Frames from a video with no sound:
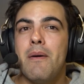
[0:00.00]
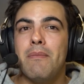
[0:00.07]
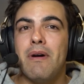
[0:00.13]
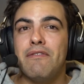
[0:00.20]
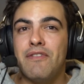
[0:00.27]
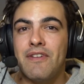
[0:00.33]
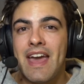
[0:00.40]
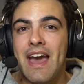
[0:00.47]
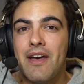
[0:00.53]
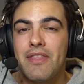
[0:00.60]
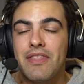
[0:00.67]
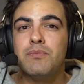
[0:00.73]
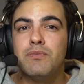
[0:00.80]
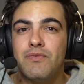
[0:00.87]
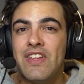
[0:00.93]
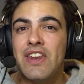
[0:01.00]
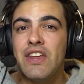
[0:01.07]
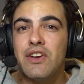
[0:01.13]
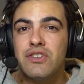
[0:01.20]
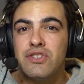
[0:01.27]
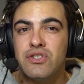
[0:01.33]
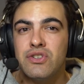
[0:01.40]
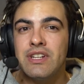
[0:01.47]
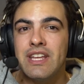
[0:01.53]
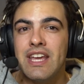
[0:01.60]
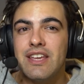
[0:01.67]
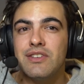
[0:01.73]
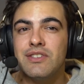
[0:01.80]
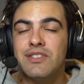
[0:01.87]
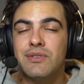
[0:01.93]
But for now, this video should
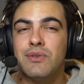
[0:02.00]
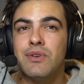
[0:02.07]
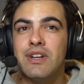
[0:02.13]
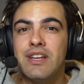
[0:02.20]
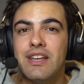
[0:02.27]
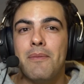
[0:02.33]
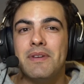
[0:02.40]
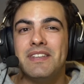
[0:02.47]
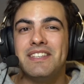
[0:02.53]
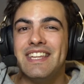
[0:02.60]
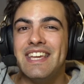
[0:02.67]
get you sorted,